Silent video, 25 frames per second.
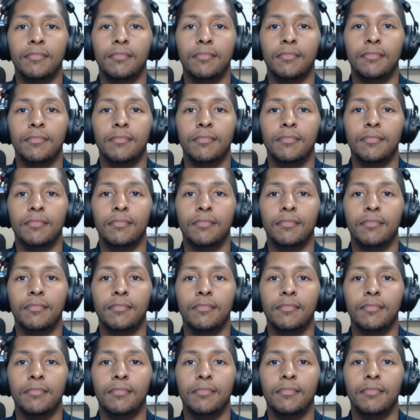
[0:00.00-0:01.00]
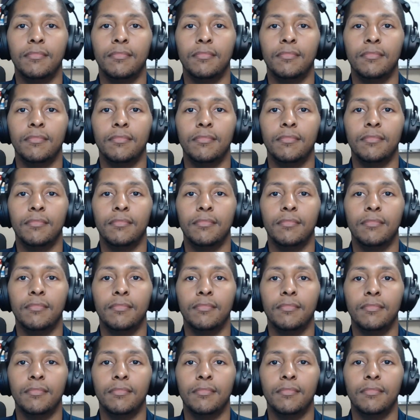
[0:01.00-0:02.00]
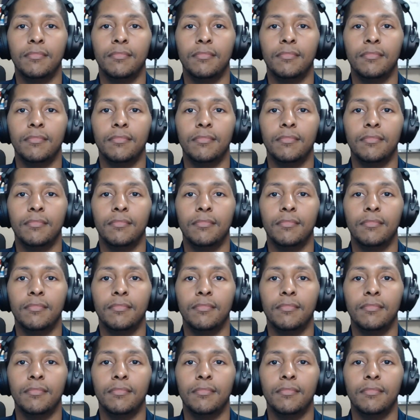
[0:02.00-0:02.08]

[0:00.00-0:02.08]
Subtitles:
(silent)